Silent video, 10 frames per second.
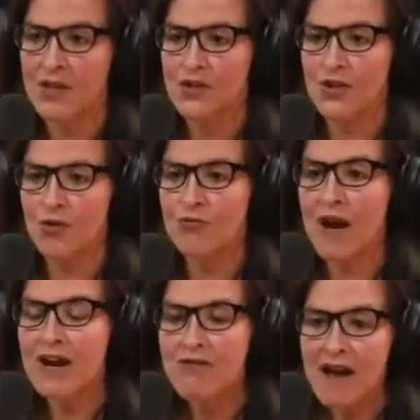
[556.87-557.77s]
So
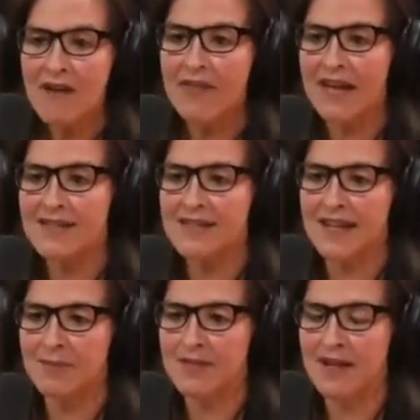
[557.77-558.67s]
right around that
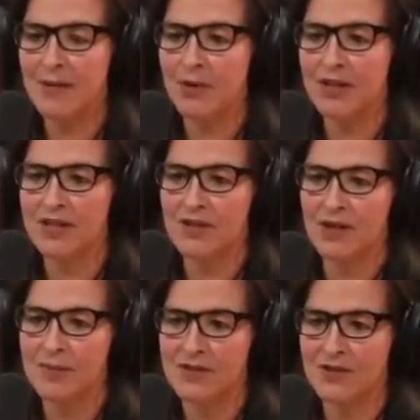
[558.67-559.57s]
same time, what did
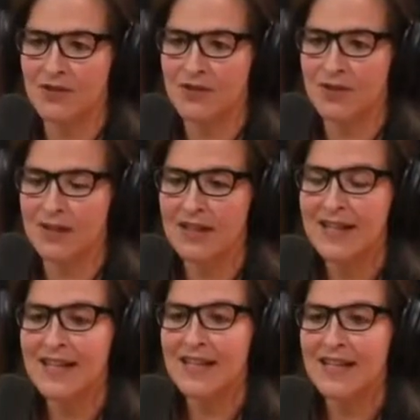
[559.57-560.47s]
DARPA start doing?
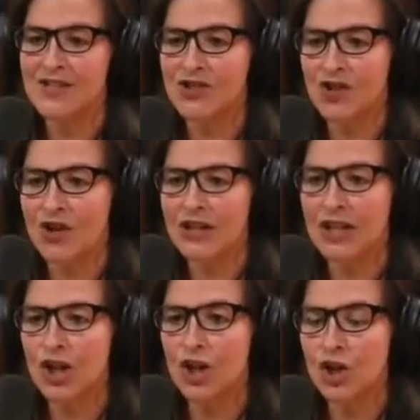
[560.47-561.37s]
It
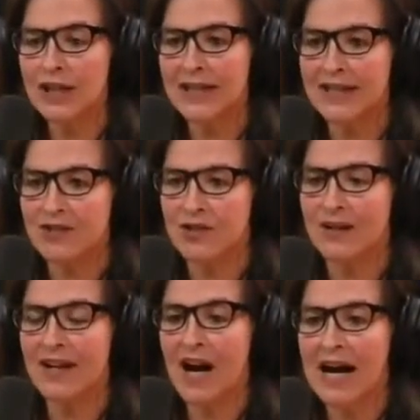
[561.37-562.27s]
started looking into
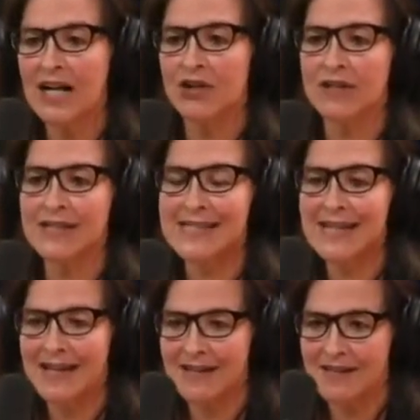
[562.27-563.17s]
and hiring
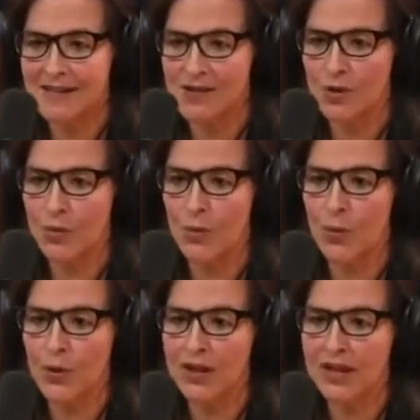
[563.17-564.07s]
scientists who were
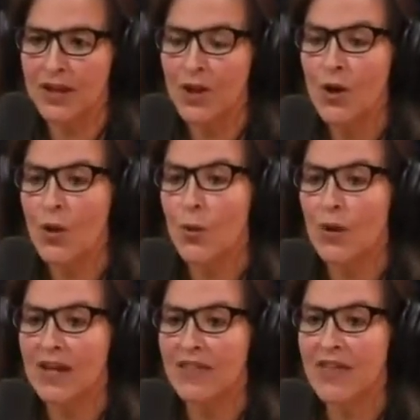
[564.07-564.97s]
working
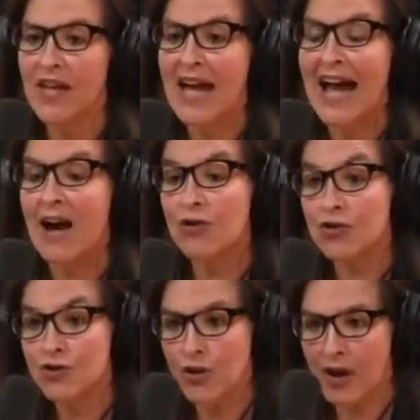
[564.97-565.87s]
with how
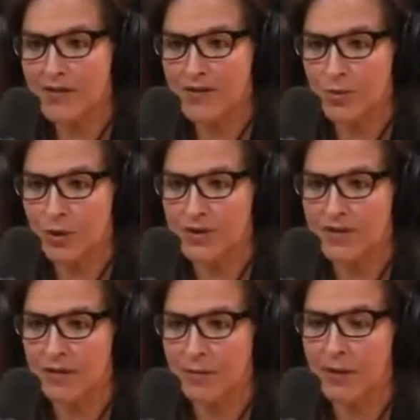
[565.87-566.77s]
trust works
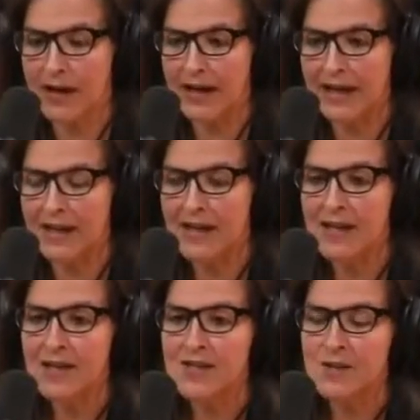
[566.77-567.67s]
in the brain,
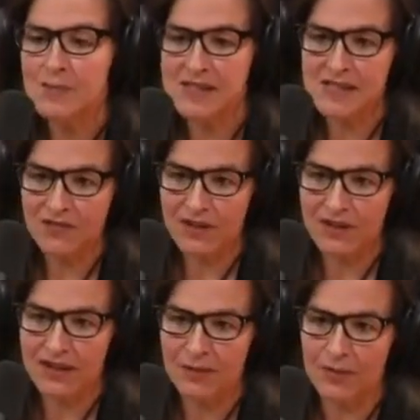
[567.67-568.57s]

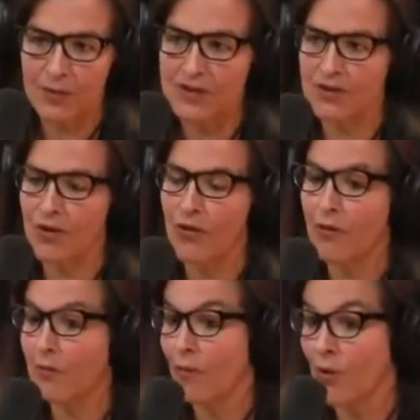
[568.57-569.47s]
specifically with what is called
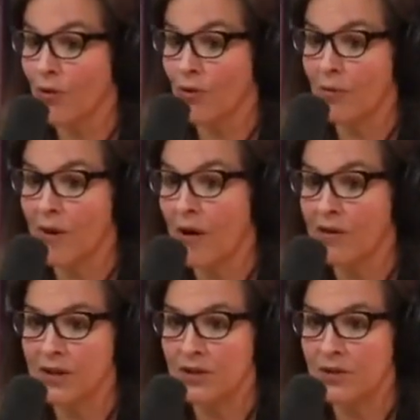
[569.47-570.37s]
the moral
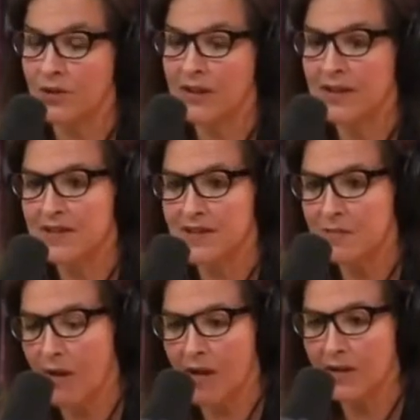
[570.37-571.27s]
molecule. And it's
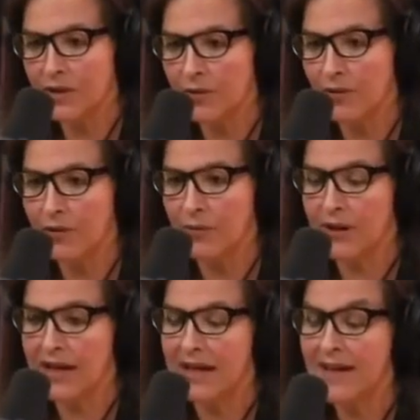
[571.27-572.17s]
this molecule in the
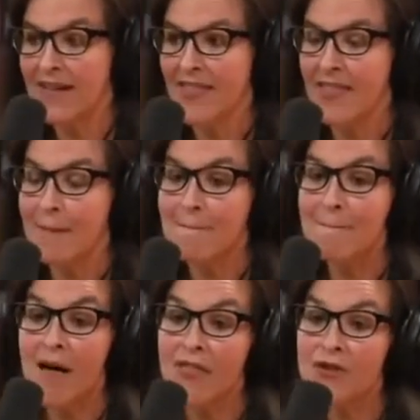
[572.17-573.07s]
brain that
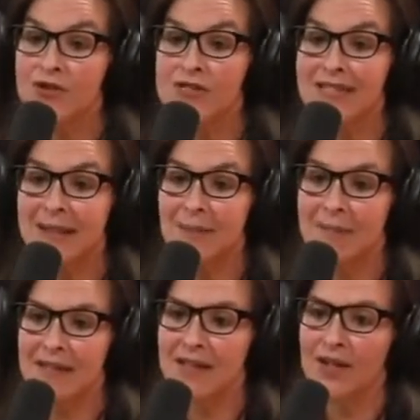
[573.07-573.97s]
mothers
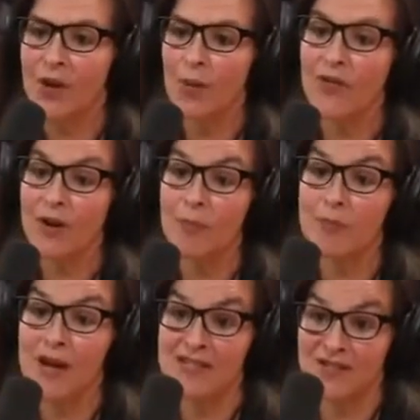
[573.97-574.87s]
emit when they're
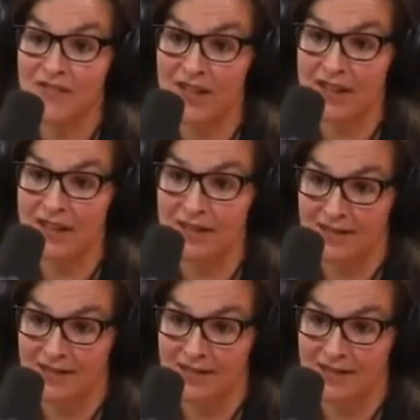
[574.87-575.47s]
breastfeeding,